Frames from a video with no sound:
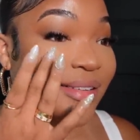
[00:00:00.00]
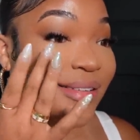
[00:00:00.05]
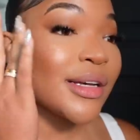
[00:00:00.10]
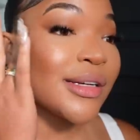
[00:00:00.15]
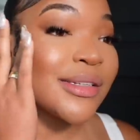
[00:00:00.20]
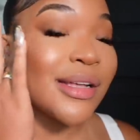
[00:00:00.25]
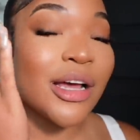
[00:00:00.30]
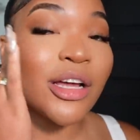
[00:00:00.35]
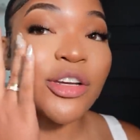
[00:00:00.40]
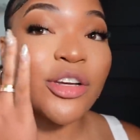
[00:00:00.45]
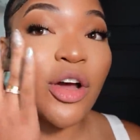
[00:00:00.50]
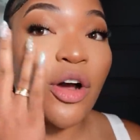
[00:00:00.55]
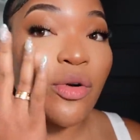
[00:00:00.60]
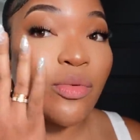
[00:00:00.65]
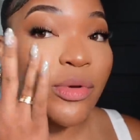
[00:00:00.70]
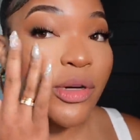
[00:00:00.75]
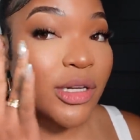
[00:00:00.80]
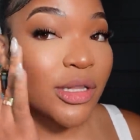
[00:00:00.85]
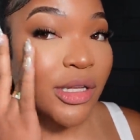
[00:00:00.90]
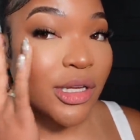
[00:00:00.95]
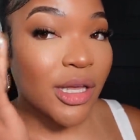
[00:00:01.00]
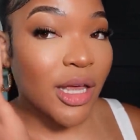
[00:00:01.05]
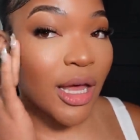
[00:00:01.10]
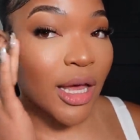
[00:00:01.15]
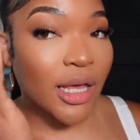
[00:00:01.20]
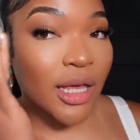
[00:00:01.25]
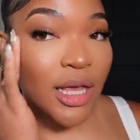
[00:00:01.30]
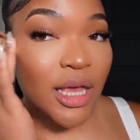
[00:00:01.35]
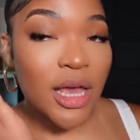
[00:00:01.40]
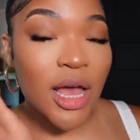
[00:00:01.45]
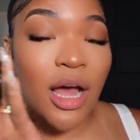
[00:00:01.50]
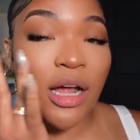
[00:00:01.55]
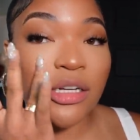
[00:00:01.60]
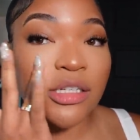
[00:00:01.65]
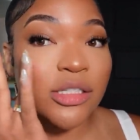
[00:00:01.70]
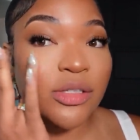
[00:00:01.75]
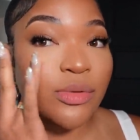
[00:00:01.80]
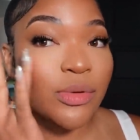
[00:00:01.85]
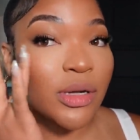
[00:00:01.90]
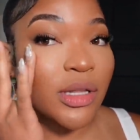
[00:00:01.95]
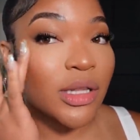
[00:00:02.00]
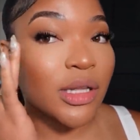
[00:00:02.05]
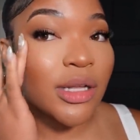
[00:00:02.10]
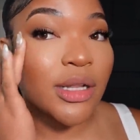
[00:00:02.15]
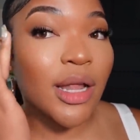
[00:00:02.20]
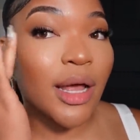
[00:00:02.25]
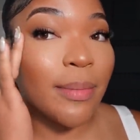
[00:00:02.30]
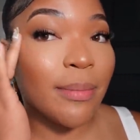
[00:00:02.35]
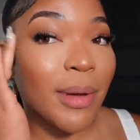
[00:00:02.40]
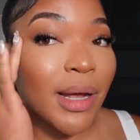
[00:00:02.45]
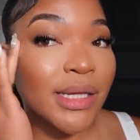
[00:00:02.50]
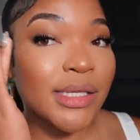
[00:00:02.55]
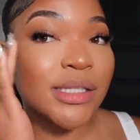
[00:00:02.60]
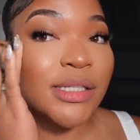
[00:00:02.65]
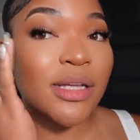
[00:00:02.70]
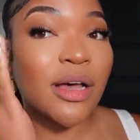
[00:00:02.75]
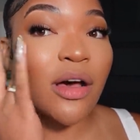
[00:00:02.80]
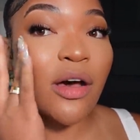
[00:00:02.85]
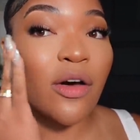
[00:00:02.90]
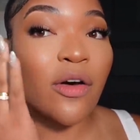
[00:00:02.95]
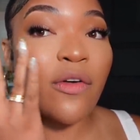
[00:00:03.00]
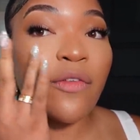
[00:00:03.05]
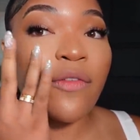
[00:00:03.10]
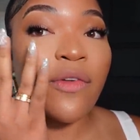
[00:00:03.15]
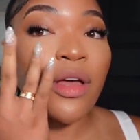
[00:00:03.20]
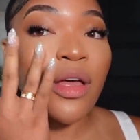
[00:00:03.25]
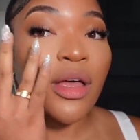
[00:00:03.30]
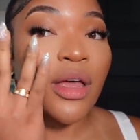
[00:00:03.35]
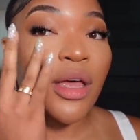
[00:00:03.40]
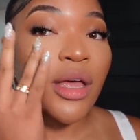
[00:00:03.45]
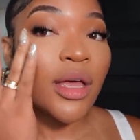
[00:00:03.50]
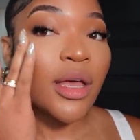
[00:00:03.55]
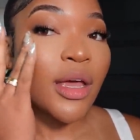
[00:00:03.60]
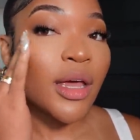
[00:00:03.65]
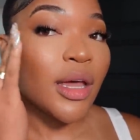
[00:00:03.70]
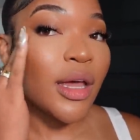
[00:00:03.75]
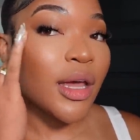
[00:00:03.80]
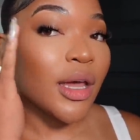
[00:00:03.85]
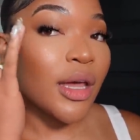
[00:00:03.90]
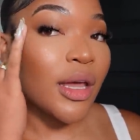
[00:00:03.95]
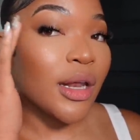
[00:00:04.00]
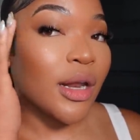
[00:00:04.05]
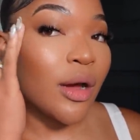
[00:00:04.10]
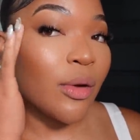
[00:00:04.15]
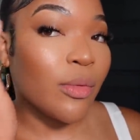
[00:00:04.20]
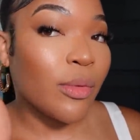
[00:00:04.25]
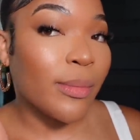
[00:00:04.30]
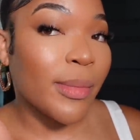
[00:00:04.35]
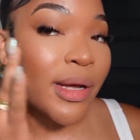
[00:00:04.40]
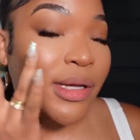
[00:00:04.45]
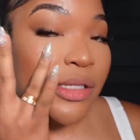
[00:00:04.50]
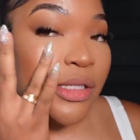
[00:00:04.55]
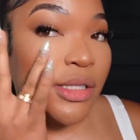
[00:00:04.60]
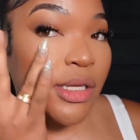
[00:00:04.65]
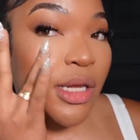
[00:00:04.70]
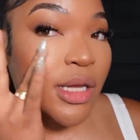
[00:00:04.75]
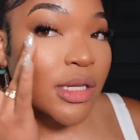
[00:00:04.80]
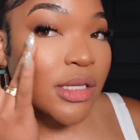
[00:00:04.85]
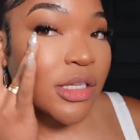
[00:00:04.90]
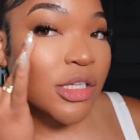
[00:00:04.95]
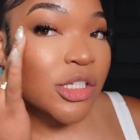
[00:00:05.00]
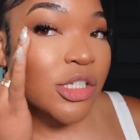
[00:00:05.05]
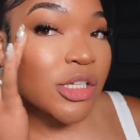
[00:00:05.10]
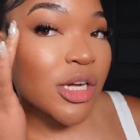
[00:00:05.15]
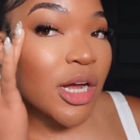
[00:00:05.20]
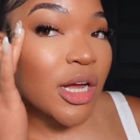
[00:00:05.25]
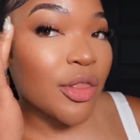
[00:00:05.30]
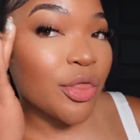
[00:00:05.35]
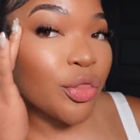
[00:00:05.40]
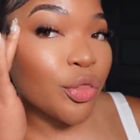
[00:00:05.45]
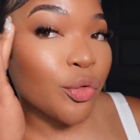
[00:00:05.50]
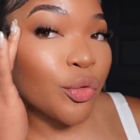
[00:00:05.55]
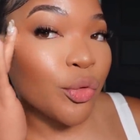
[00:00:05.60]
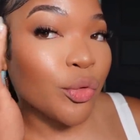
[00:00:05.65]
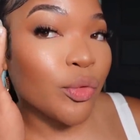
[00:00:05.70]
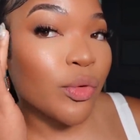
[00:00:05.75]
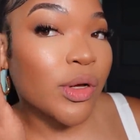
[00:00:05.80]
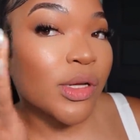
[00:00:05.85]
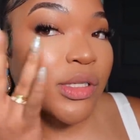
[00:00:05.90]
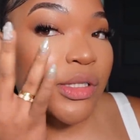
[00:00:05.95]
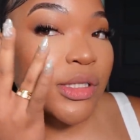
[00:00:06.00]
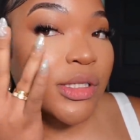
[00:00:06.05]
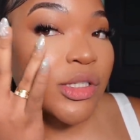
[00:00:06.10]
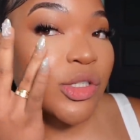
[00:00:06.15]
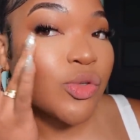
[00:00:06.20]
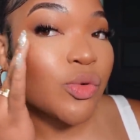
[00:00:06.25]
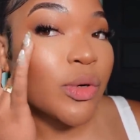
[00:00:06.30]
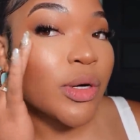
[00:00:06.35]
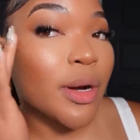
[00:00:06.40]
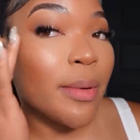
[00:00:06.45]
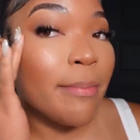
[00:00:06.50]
Cause I don't wanna look cakey. I just wanna look like myself. And I want my skin to shine through cause it's doing